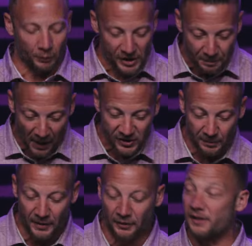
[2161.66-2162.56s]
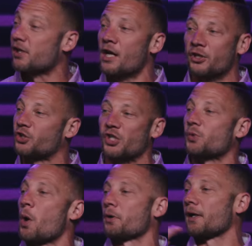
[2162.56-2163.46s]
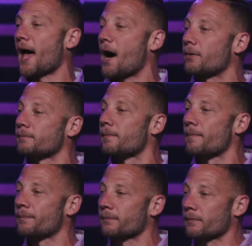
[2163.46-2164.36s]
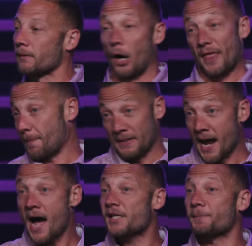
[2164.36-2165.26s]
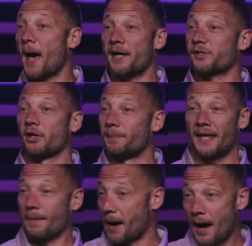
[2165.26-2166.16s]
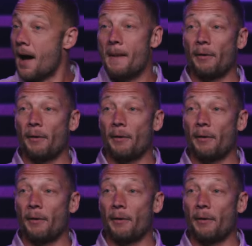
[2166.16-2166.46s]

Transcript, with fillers: responsibilities just won't allow. Oh, that'd be nice, Pastor, but that my, my